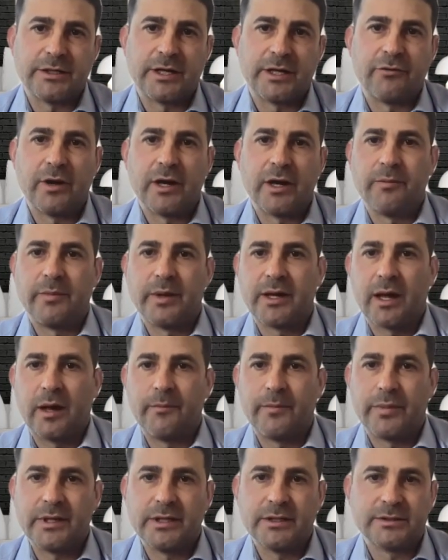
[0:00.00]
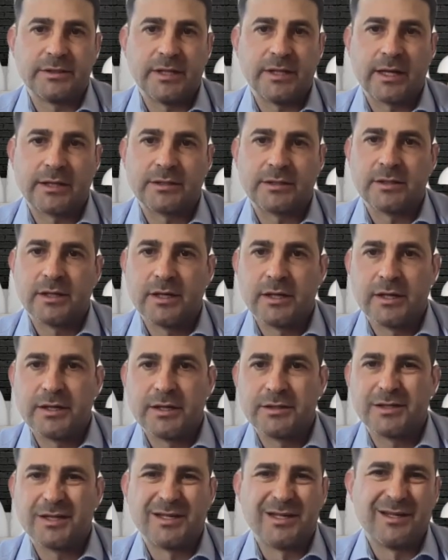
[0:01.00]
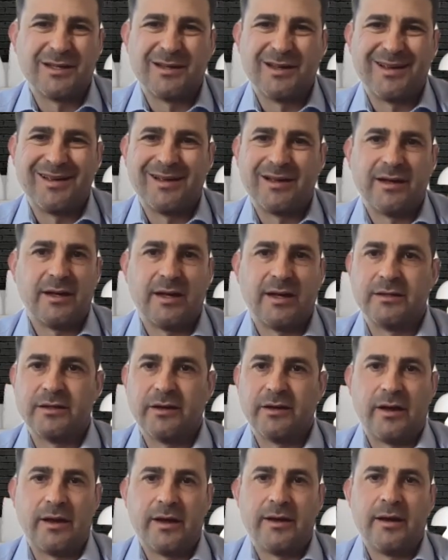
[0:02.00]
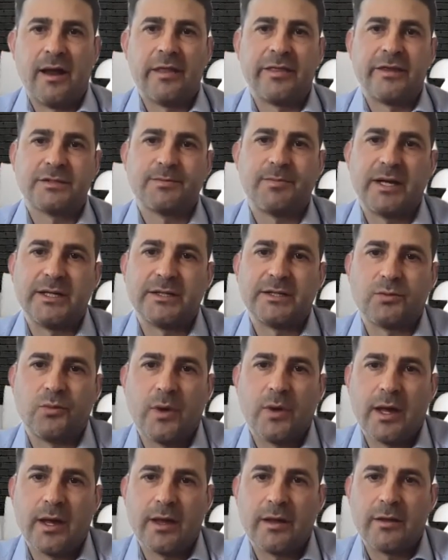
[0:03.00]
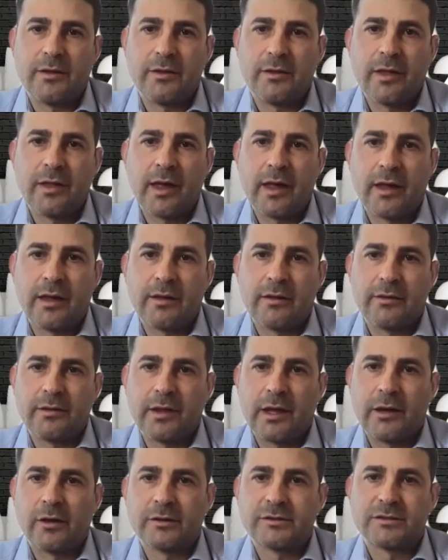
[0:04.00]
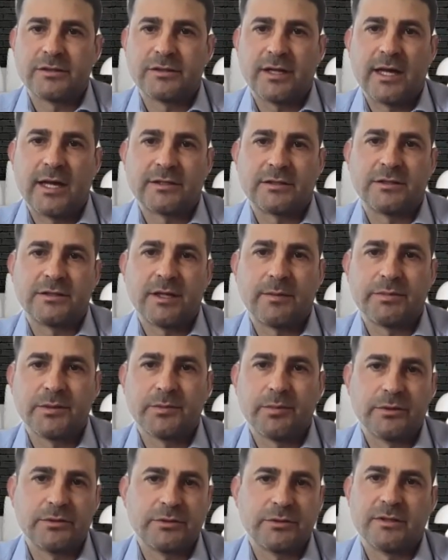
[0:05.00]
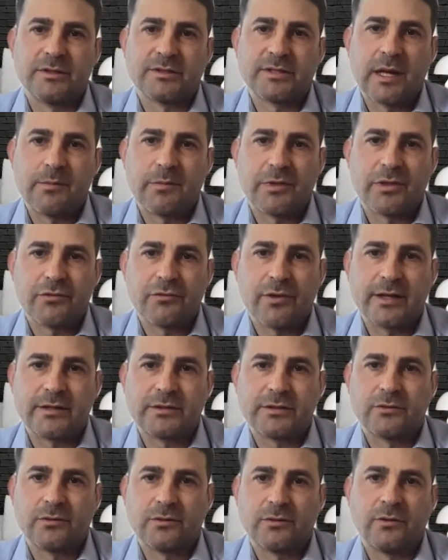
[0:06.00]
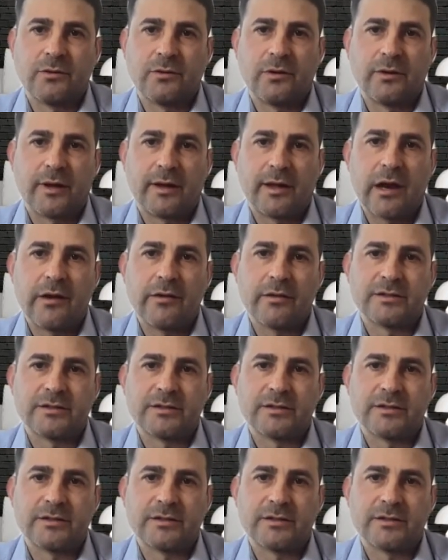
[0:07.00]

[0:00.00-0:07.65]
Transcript: You get really big companies that sit in another space where they're not as susceptible to the same threats or the